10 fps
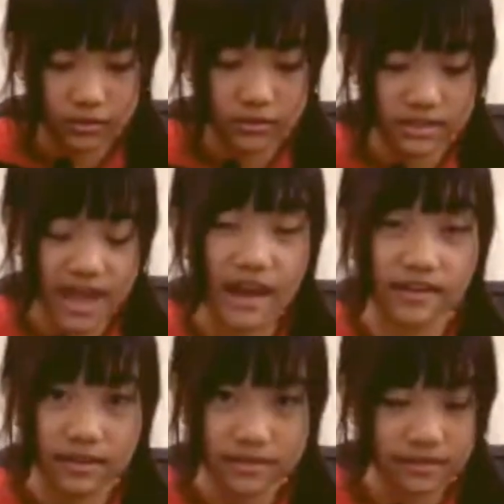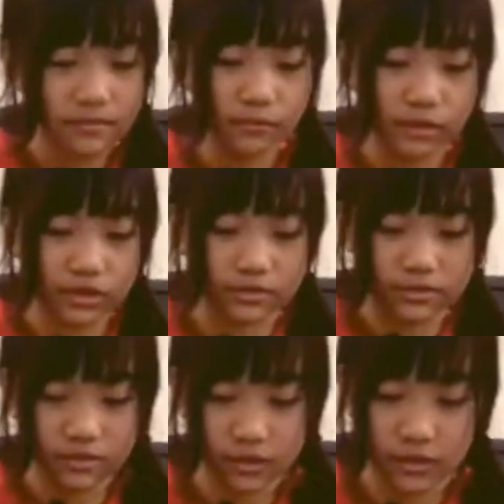Sadness, because
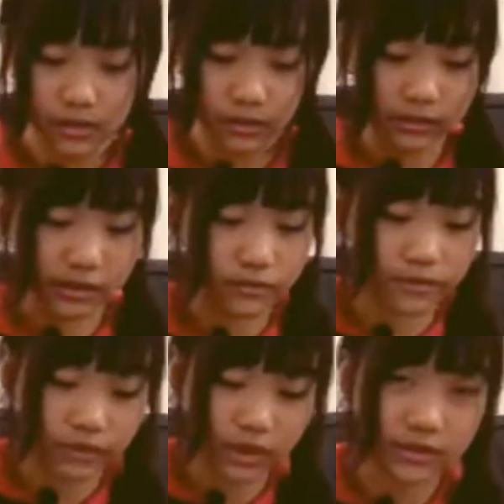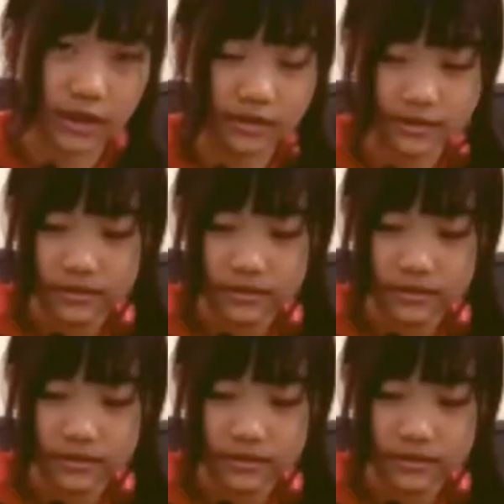Helena Ravenclaw died.